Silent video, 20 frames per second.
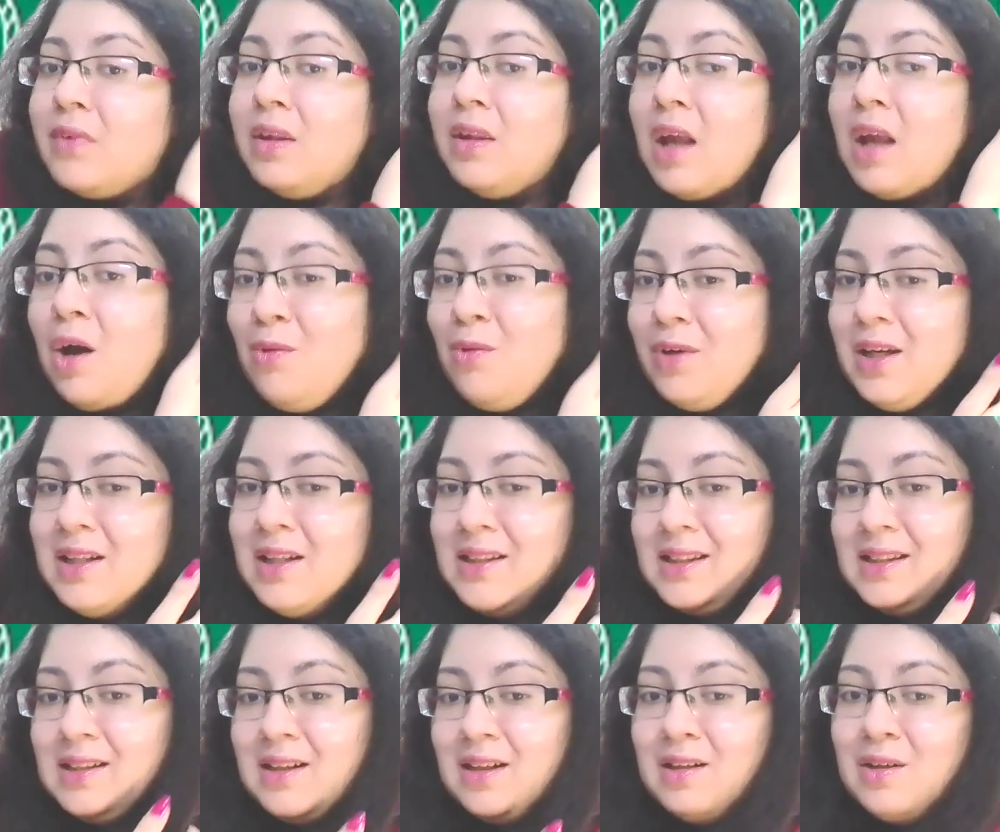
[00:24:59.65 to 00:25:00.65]

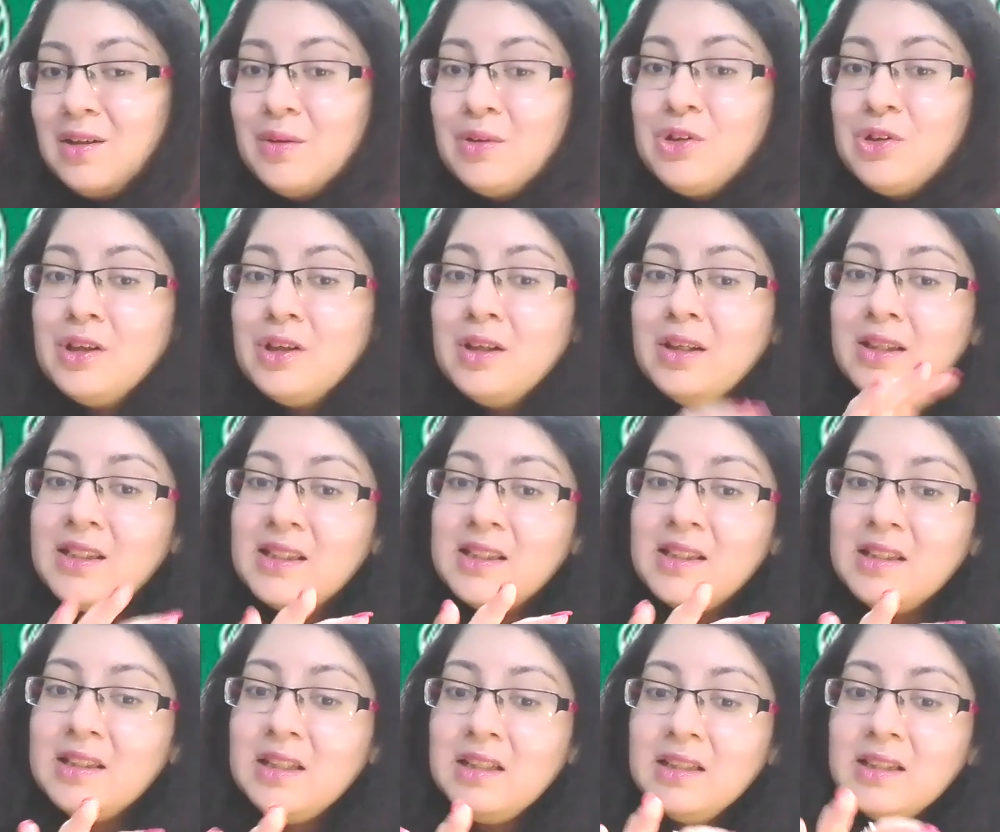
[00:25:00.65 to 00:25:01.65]
nowadays
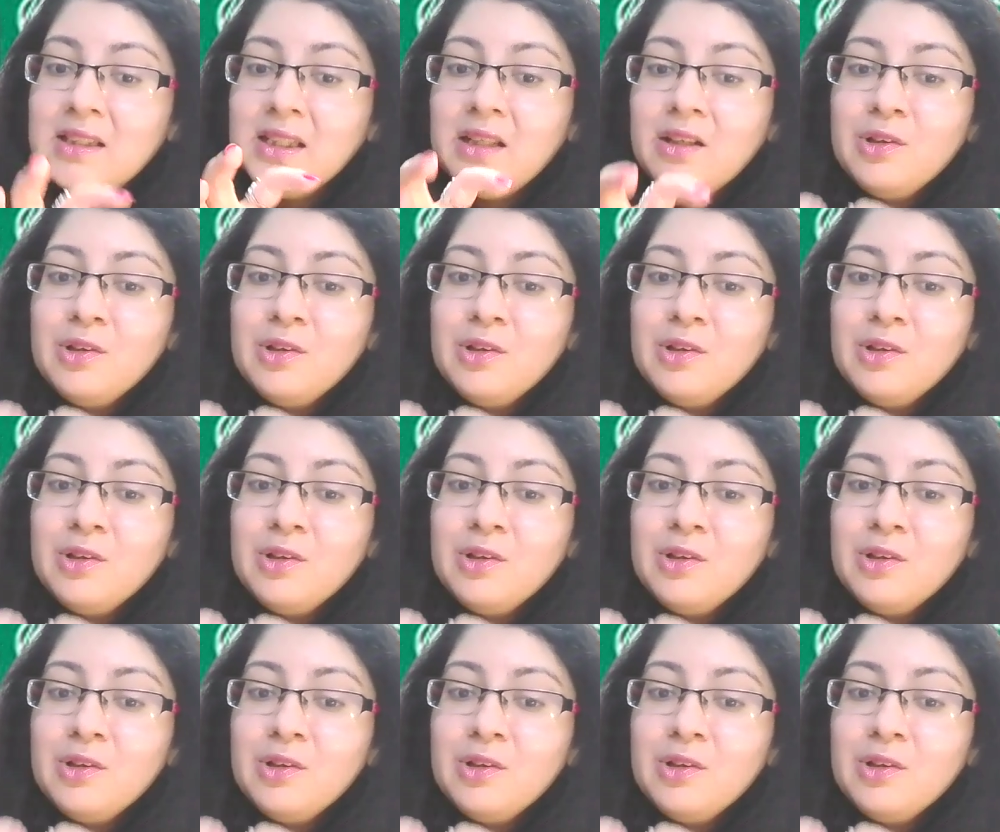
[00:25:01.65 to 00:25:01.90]
it's the